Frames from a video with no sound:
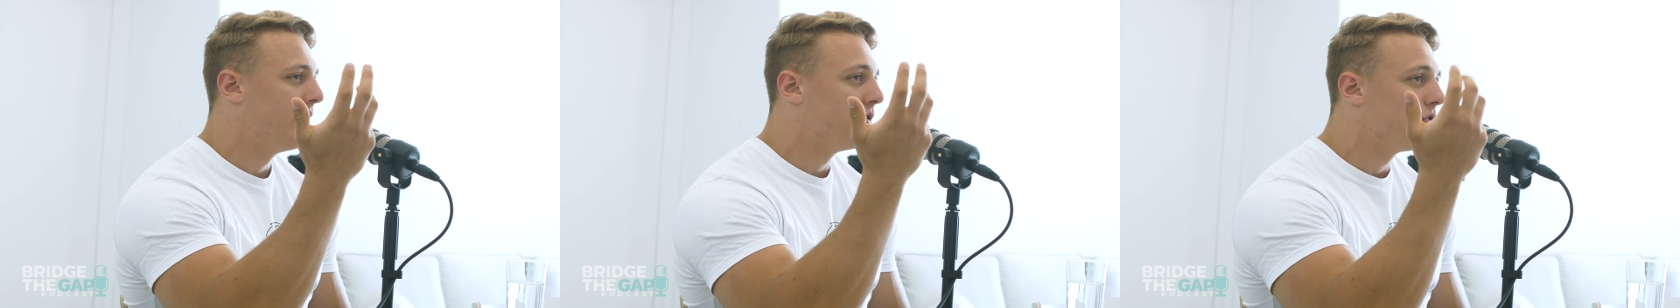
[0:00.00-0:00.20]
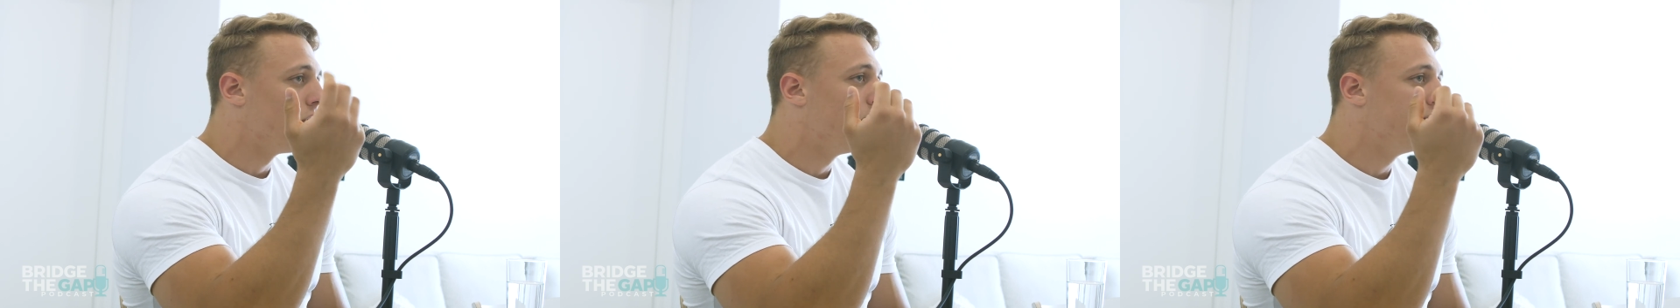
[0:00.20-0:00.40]

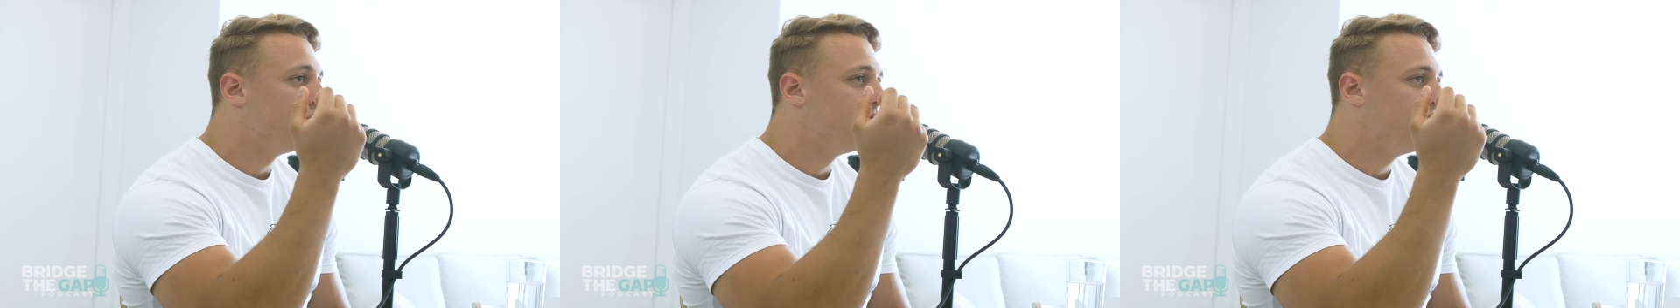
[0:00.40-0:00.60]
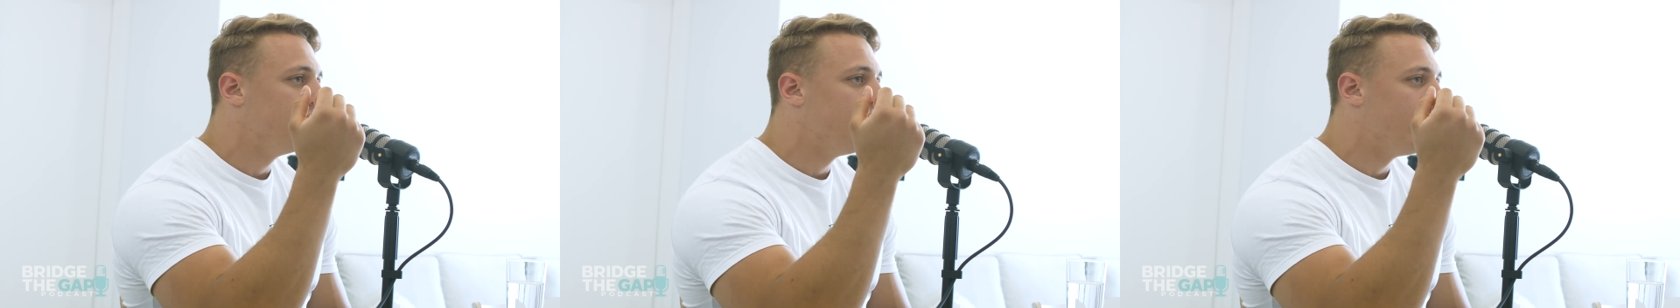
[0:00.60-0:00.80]
in
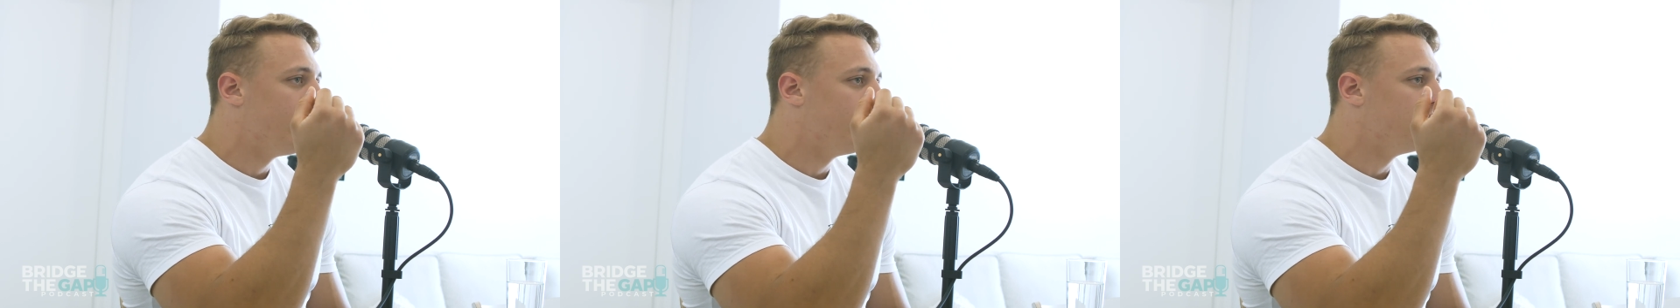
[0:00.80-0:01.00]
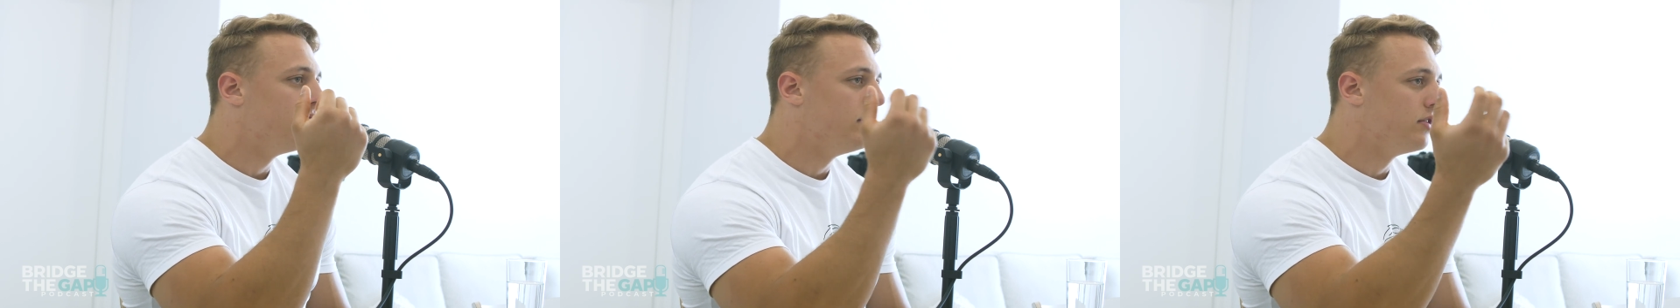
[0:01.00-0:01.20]
solitude that
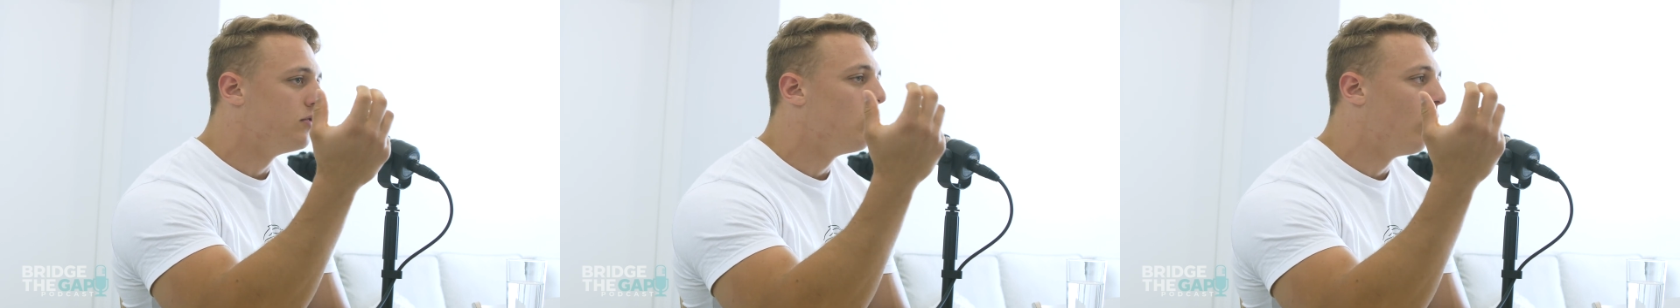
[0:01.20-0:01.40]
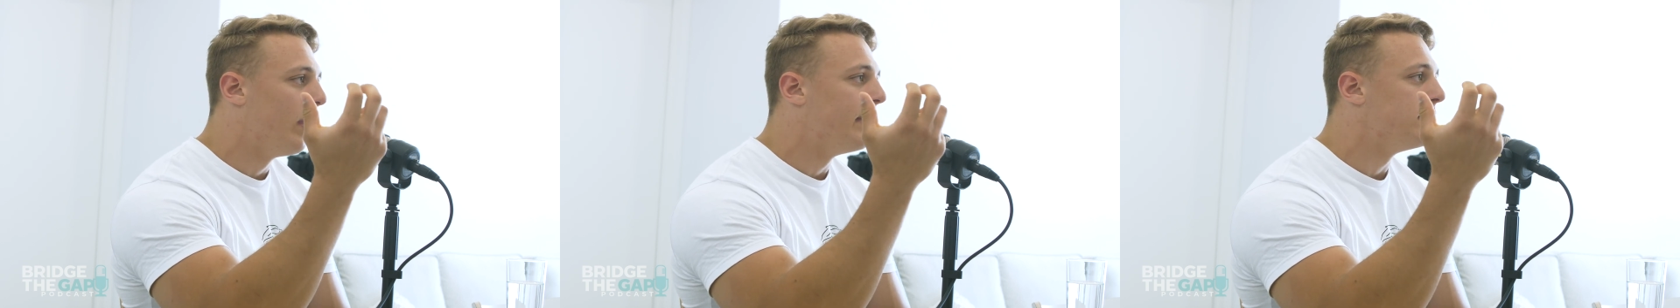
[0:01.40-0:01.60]
I just
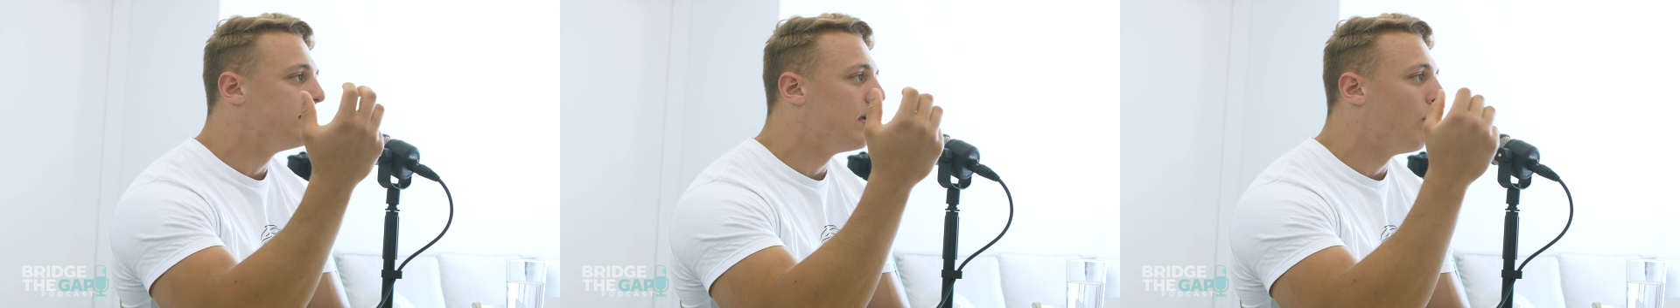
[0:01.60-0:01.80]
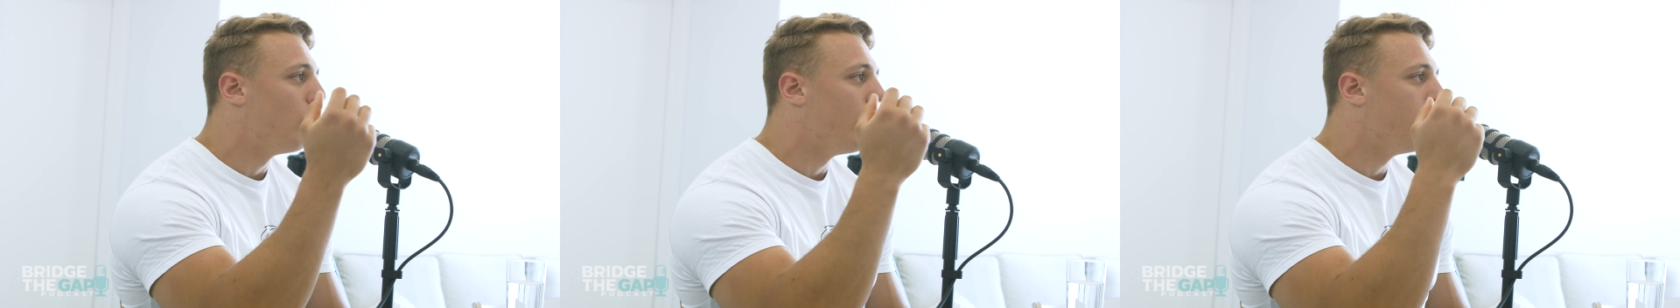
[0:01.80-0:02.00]
wanted
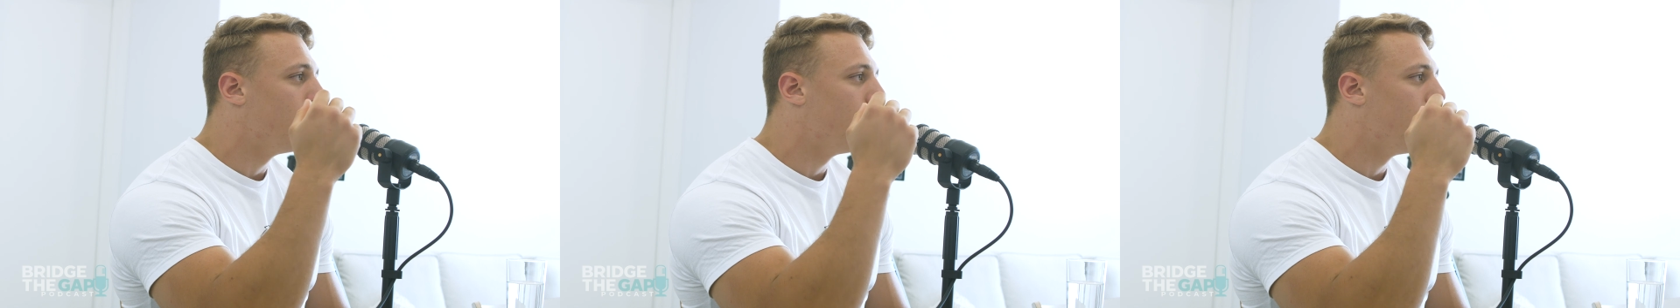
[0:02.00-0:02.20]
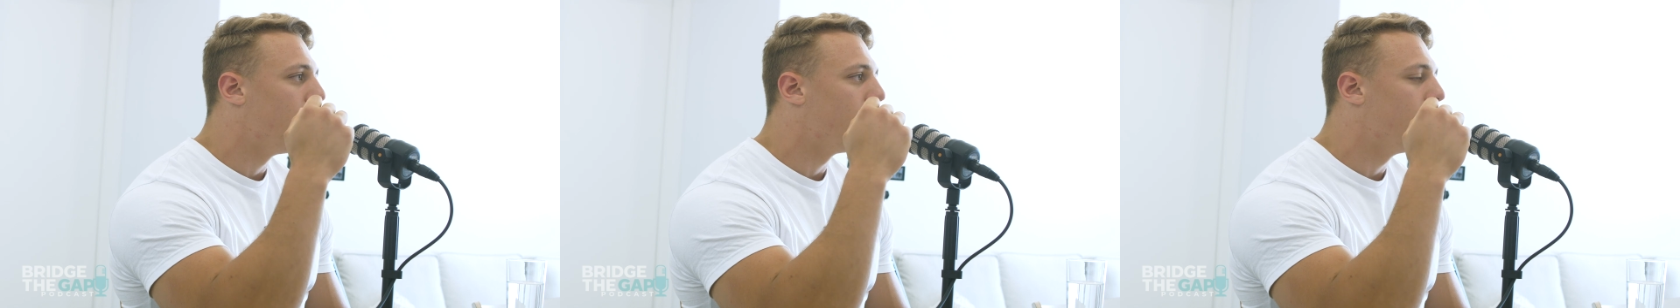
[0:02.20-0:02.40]
someone,
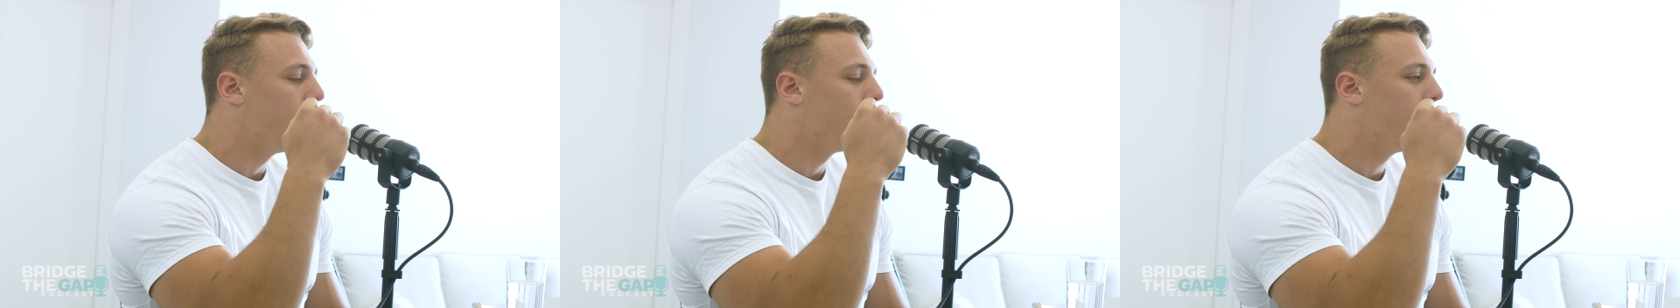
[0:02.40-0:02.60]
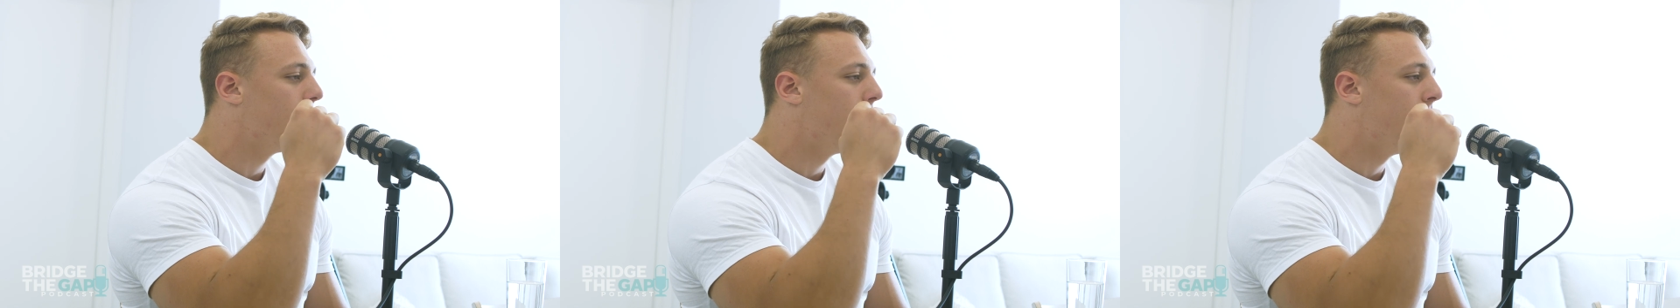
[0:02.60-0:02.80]
I think.